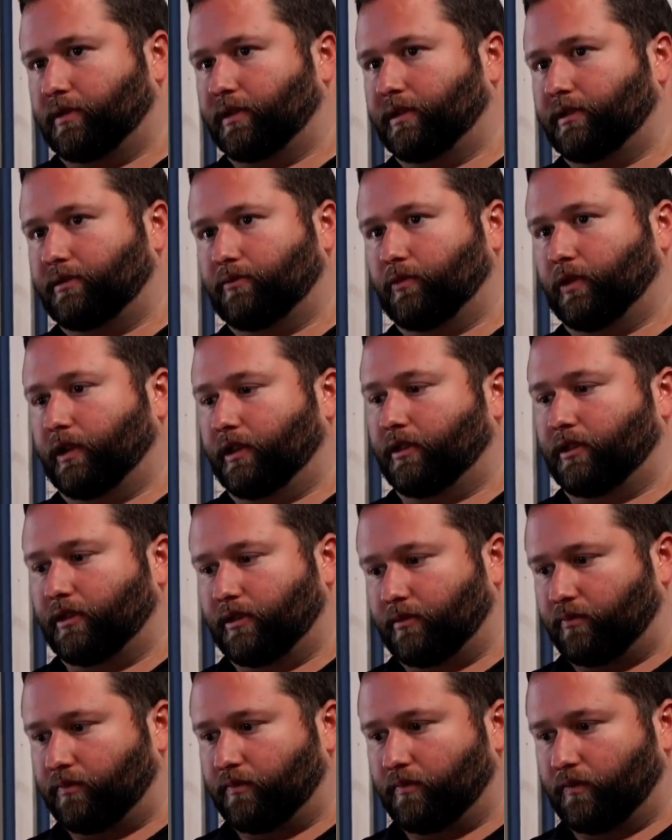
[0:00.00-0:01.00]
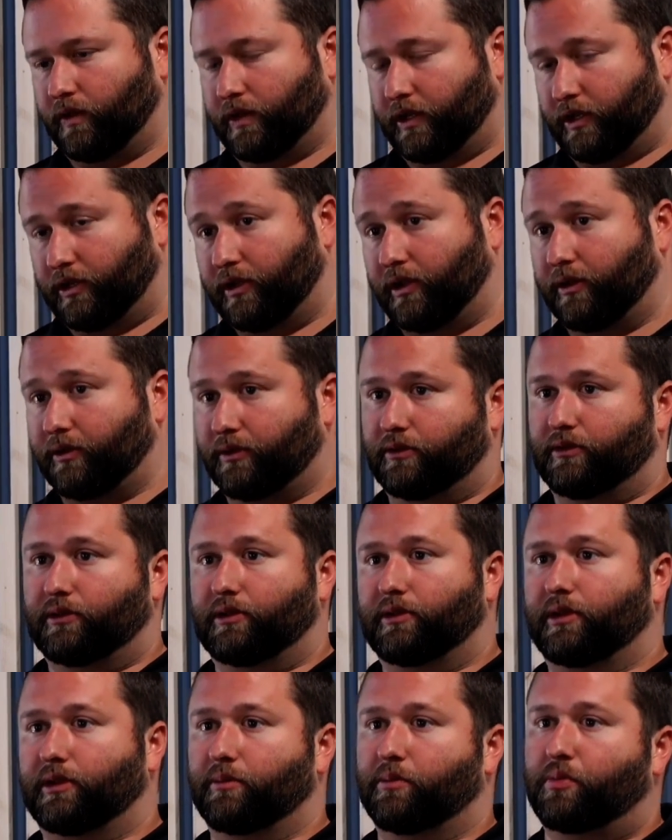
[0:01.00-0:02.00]
with the dozer
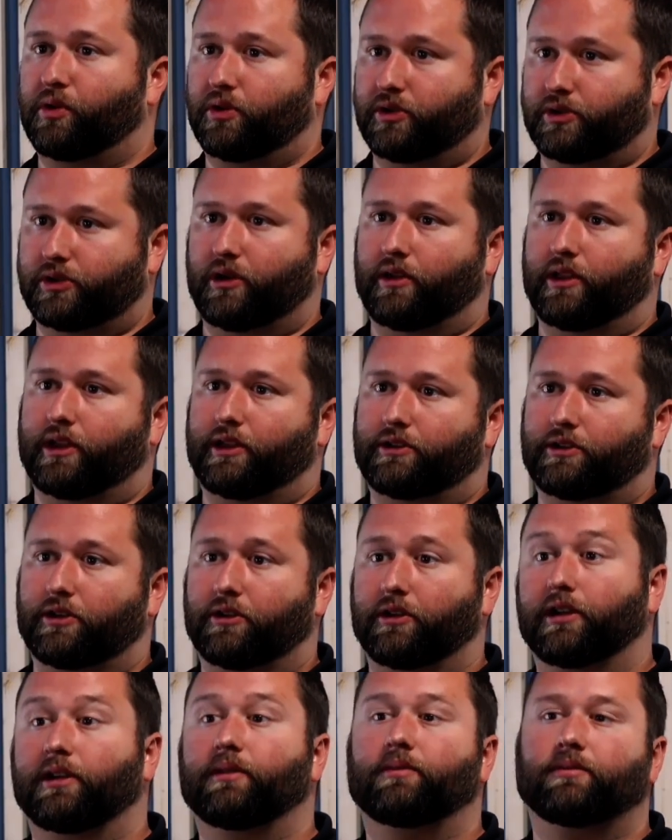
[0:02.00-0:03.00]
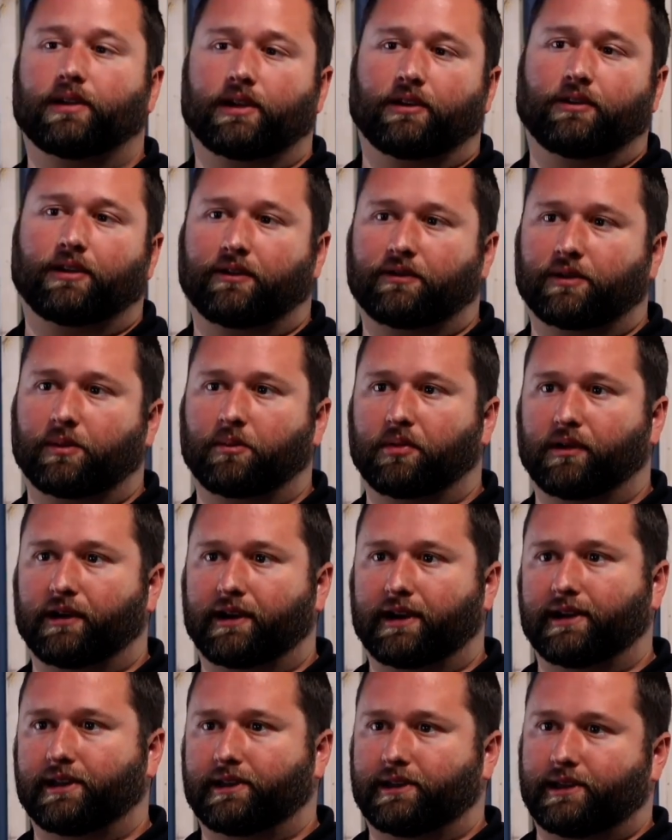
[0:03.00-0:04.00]
you can push all that dirt up, and I don't have to bring
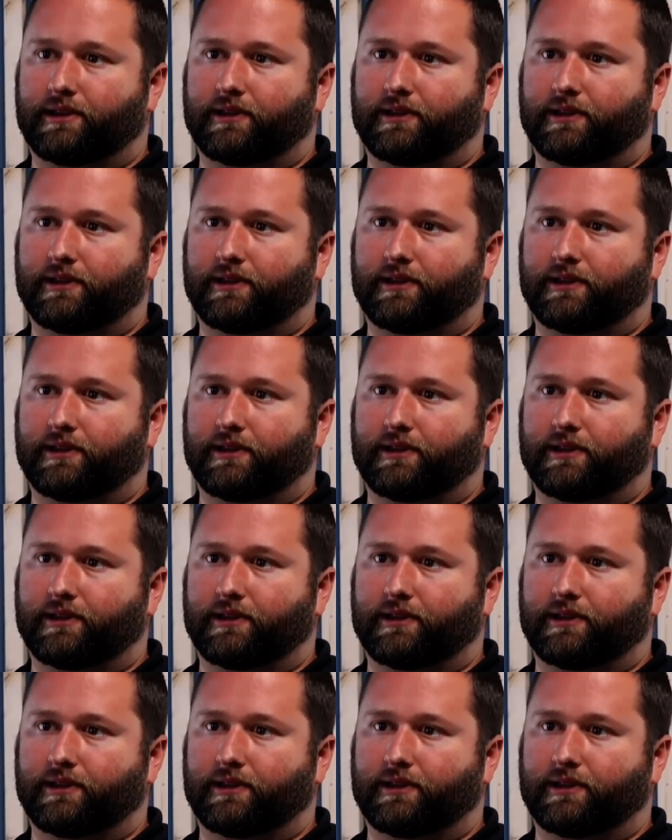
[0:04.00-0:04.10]
it in either.